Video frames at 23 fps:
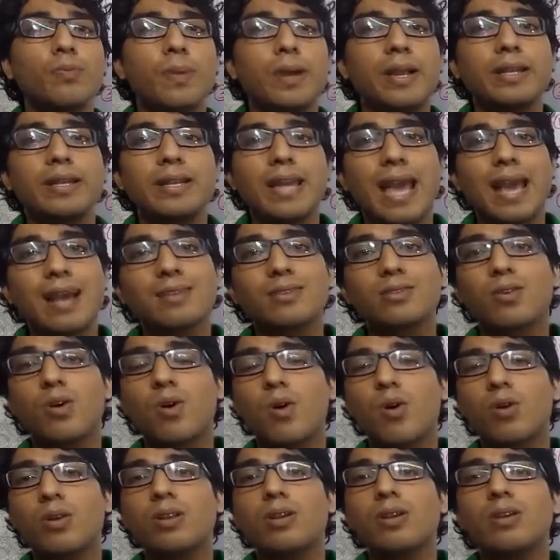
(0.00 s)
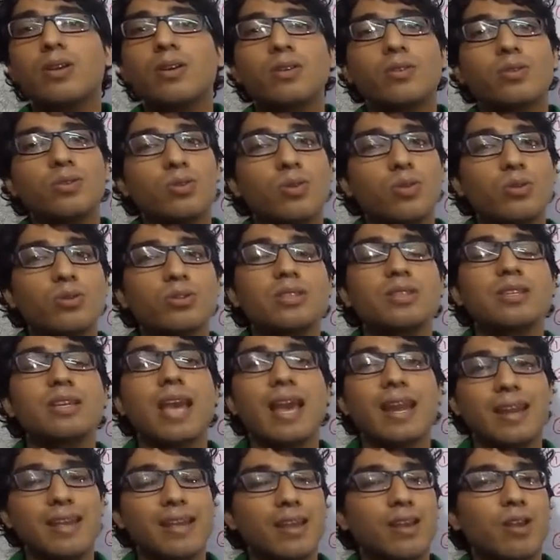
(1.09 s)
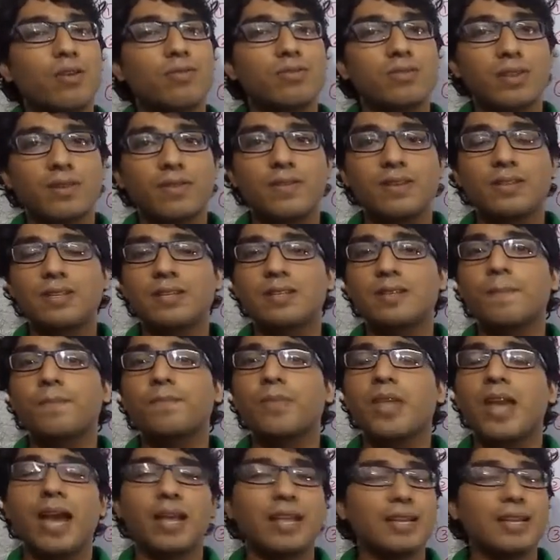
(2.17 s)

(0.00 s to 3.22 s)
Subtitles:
pay tax on those category of services.